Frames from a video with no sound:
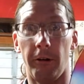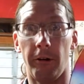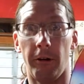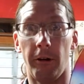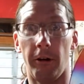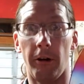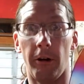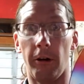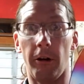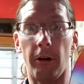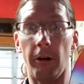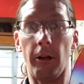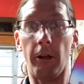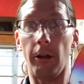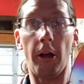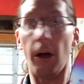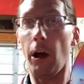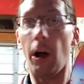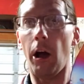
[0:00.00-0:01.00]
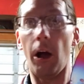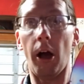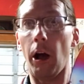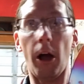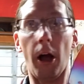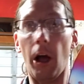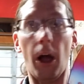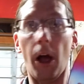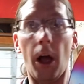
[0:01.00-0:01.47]
not flex the pipe yet.
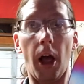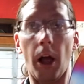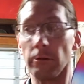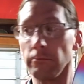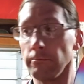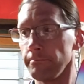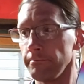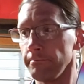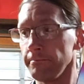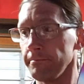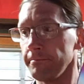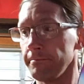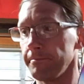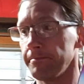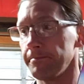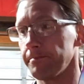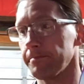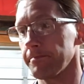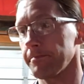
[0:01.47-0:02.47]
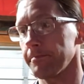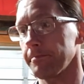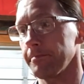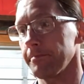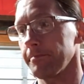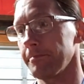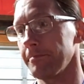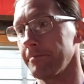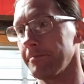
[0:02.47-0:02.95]
Get out of the
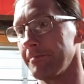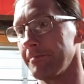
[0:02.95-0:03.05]
way.